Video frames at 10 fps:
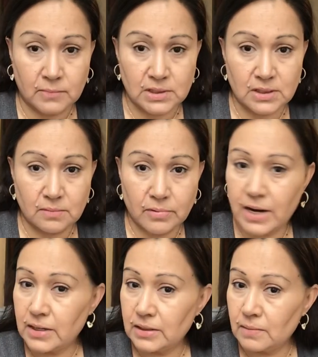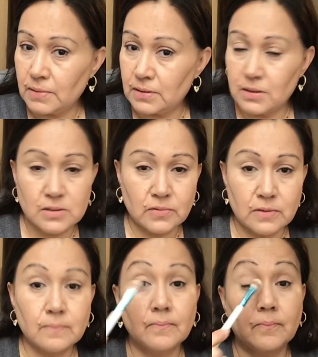See the brightening compared to this
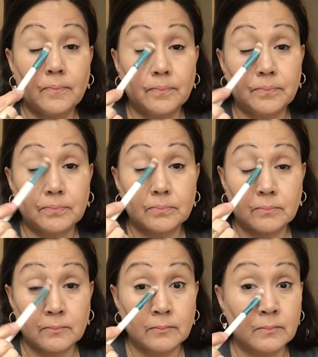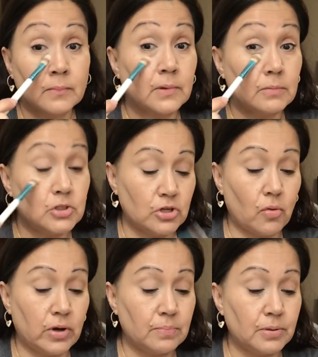one? But you don't
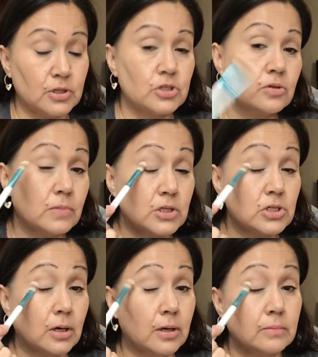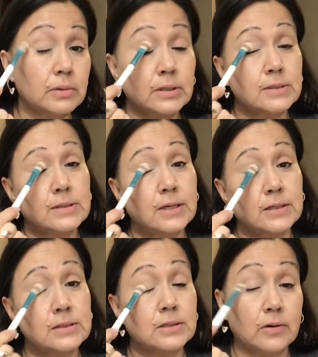want to put too much on because then
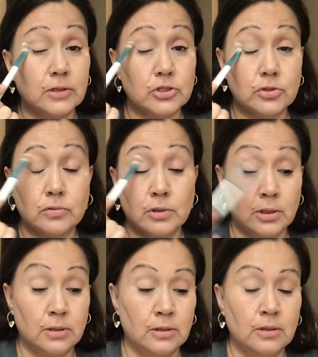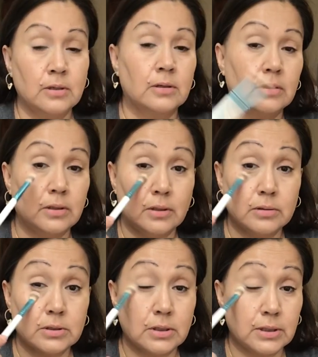it's going to,
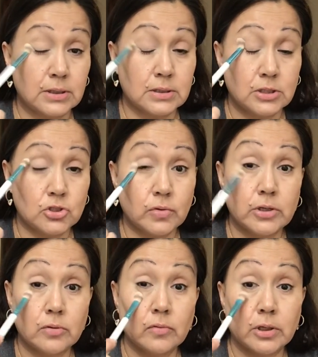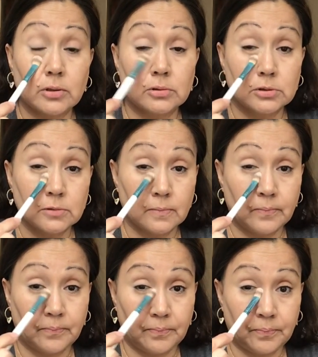it's going to accentuate your wrinkles.
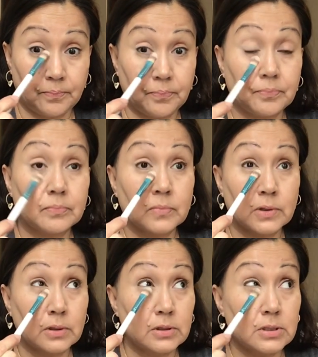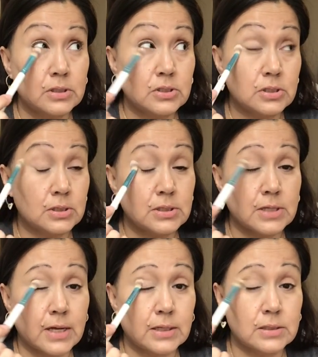This is just to
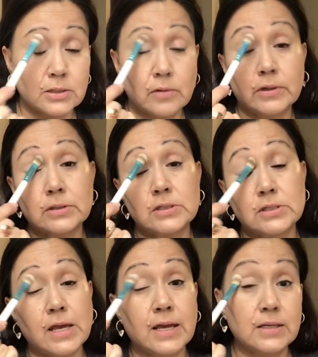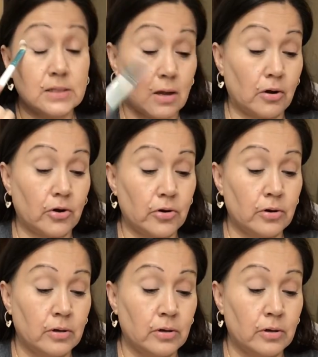set it so it stays longer.